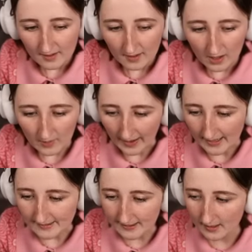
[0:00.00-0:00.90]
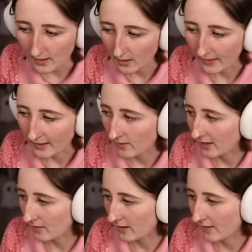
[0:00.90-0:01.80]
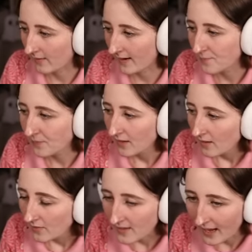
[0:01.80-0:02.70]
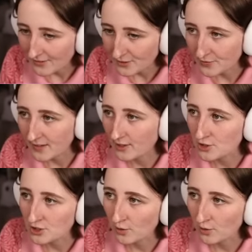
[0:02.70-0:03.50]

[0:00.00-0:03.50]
All right, all right, all right, all right, all right, all right. The ads are finished. You know what